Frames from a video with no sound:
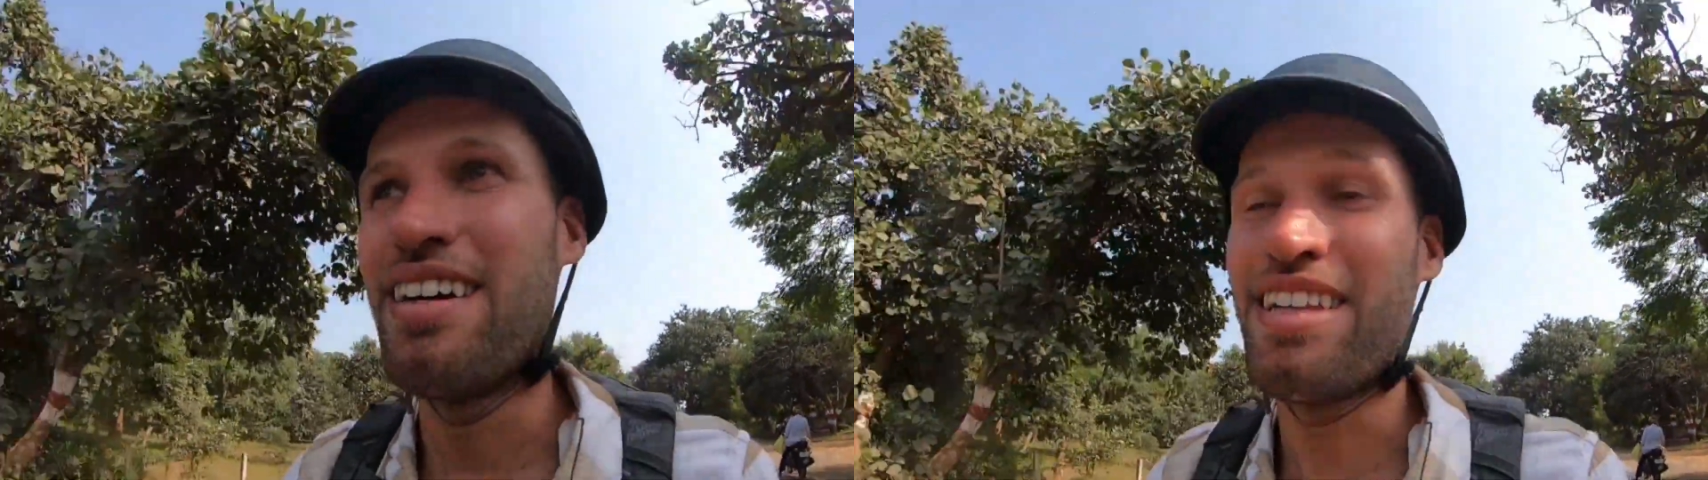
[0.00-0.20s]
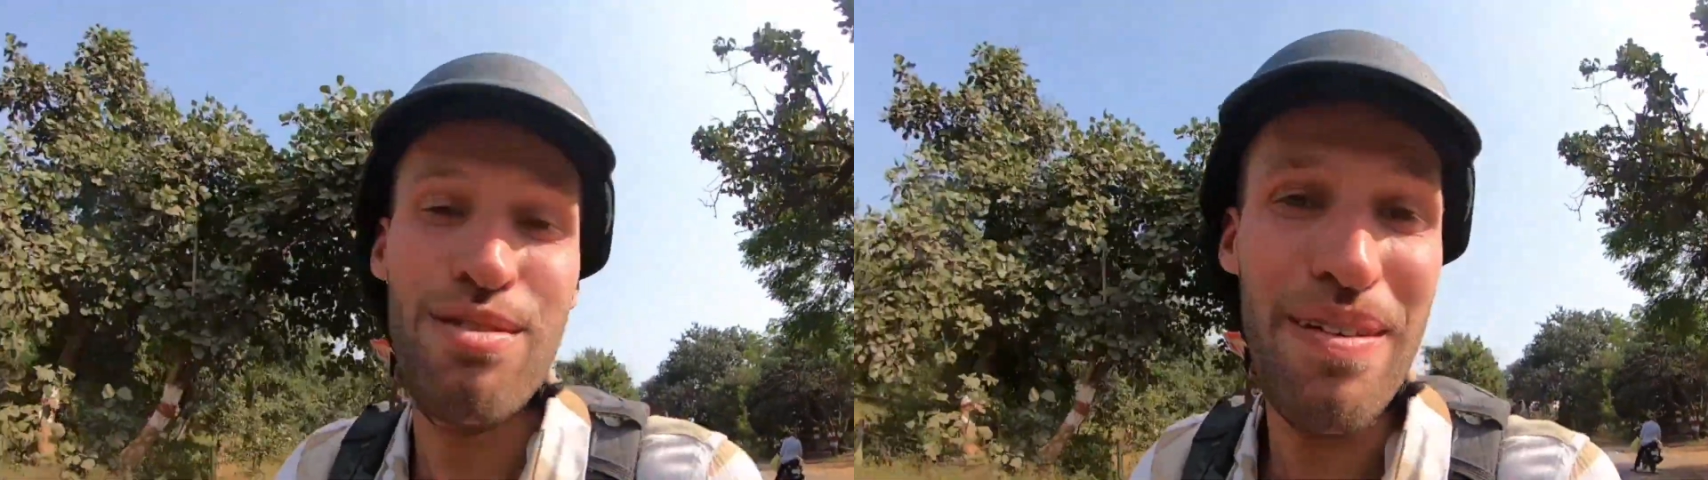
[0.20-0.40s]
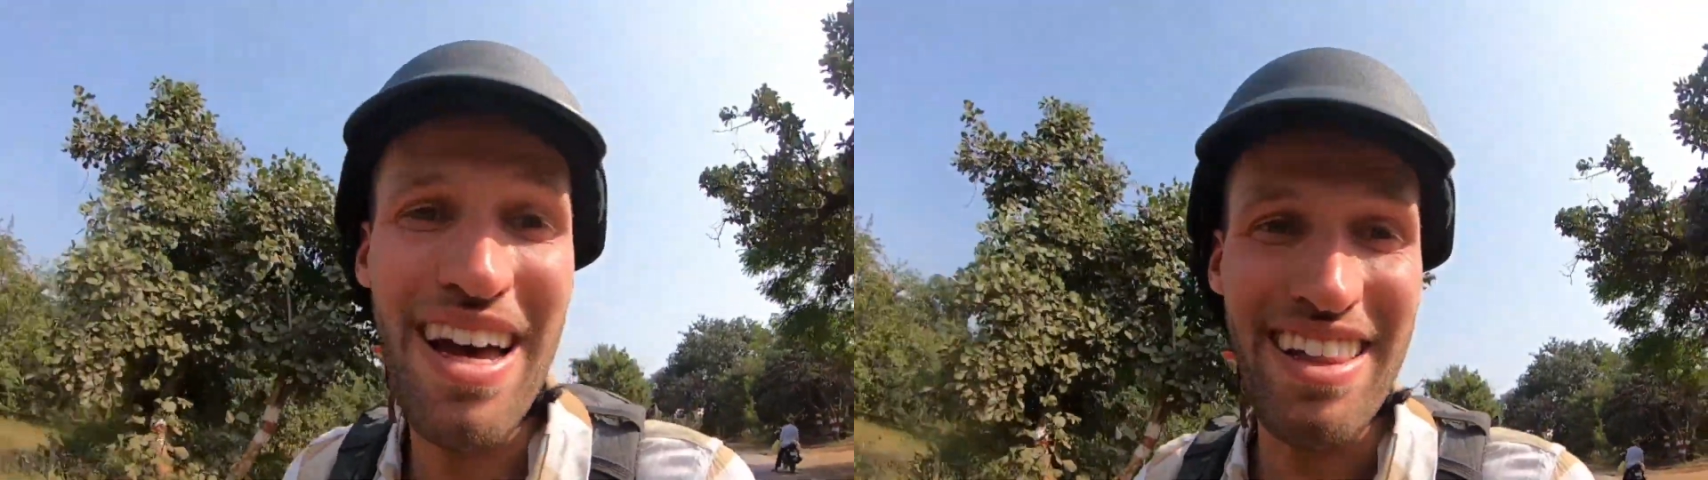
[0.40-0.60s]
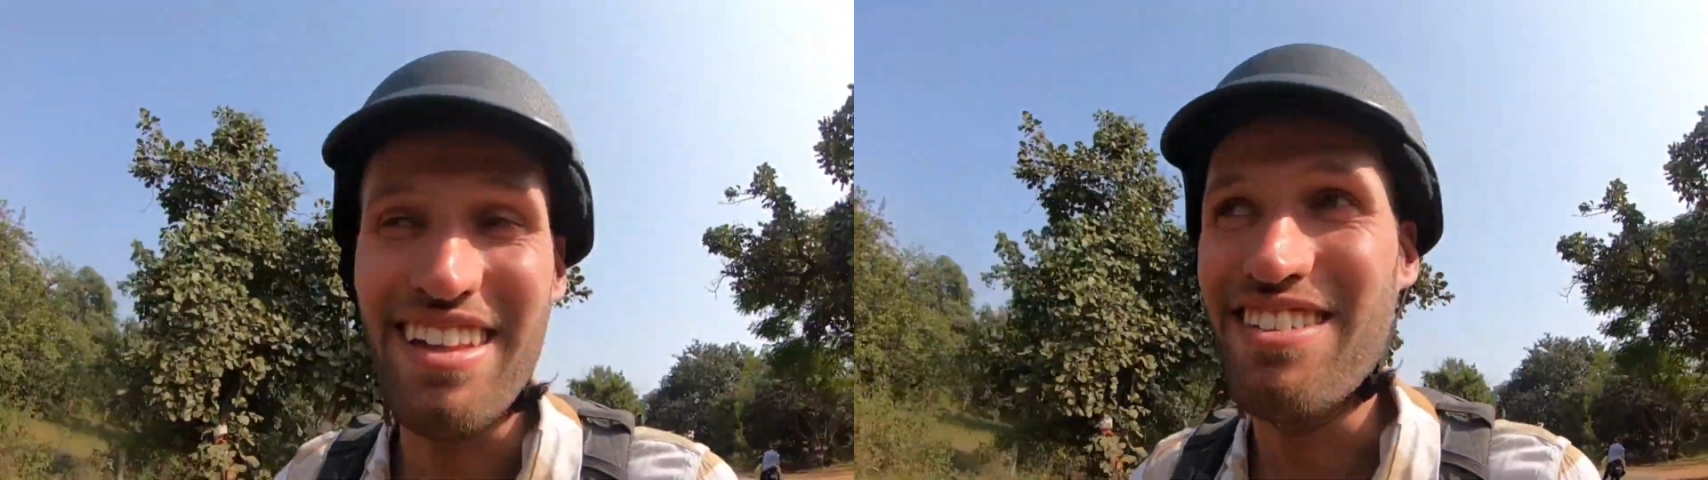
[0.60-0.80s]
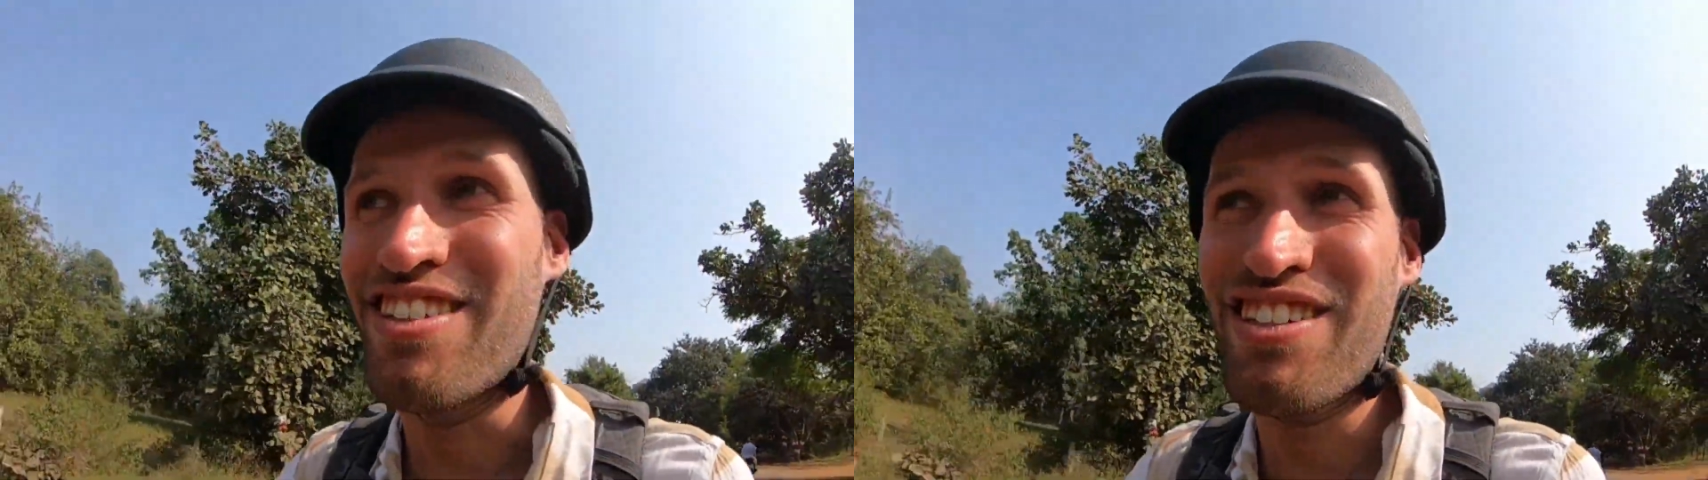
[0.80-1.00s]
This
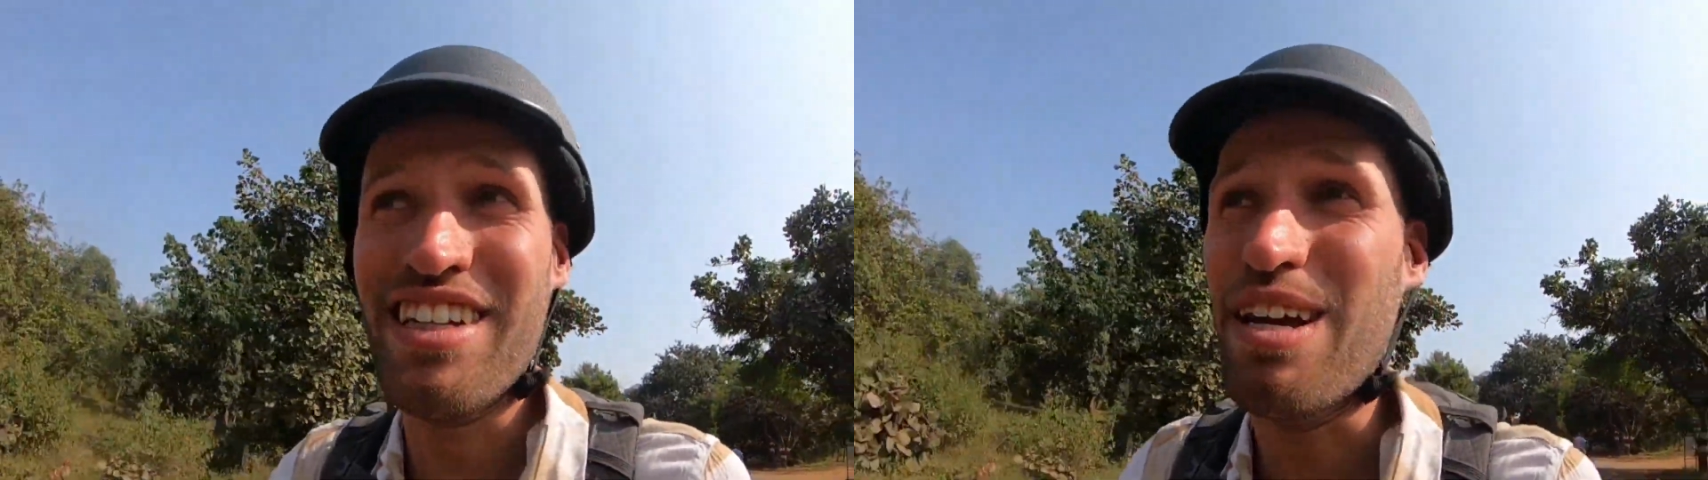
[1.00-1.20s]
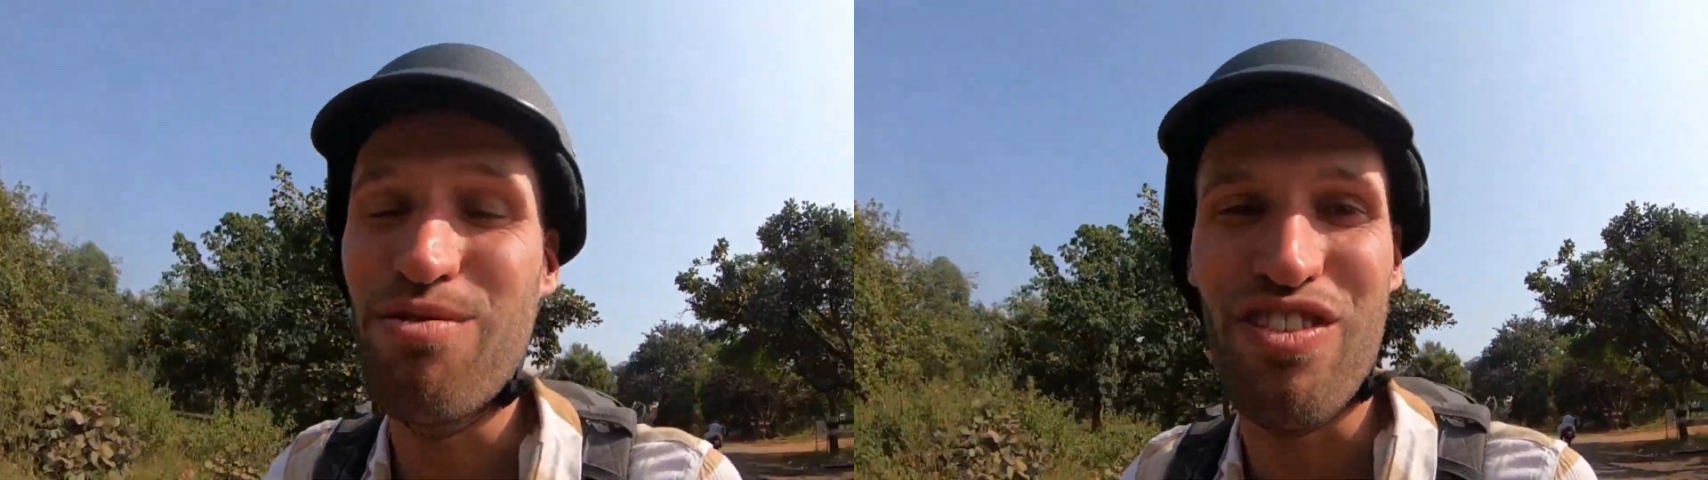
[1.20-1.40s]
man just came